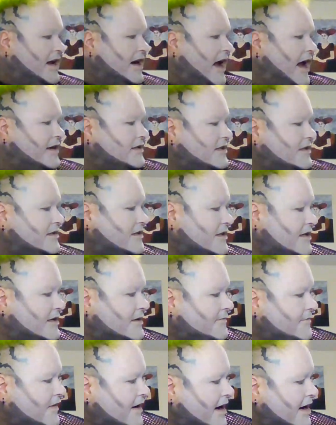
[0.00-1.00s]
I just need to
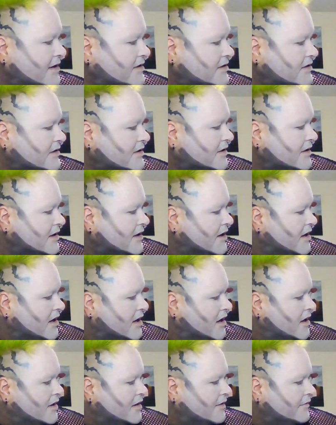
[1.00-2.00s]
finish
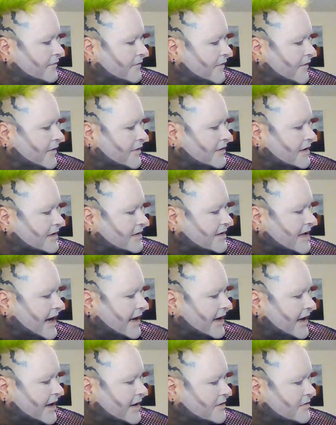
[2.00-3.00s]
the
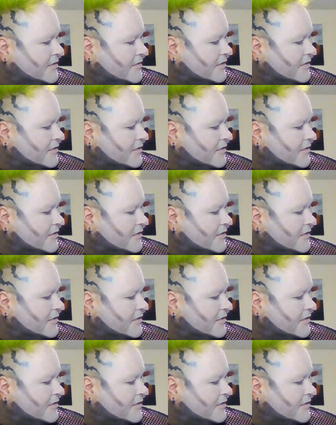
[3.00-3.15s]
second